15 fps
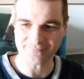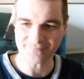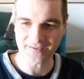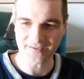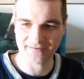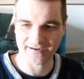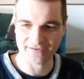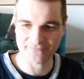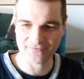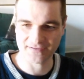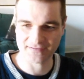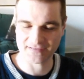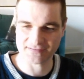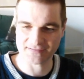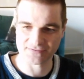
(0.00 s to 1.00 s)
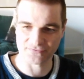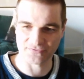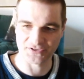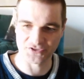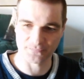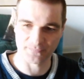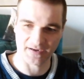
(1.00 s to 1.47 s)
are having these
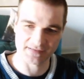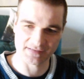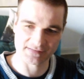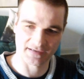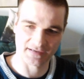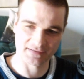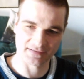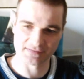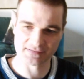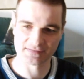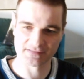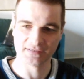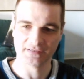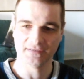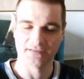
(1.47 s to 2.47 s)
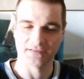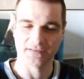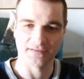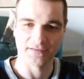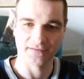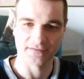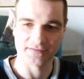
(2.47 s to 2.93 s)
rich bass lines,
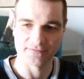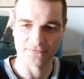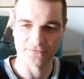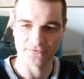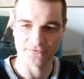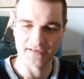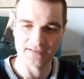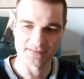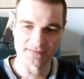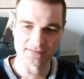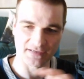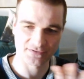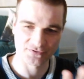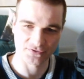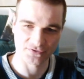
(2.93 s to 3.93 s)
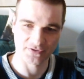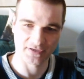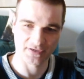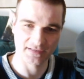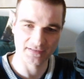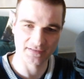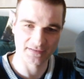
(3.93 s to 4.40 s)
really
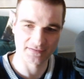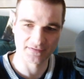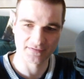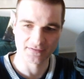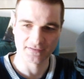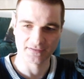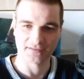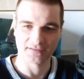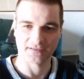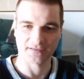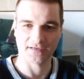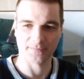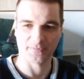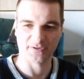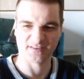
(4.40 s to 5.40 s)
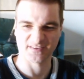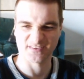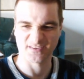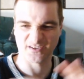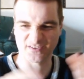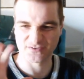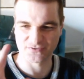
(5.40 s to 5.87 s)
saturated, but
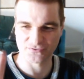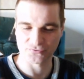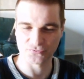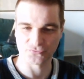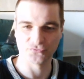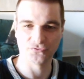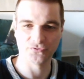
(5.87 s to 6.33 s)
not too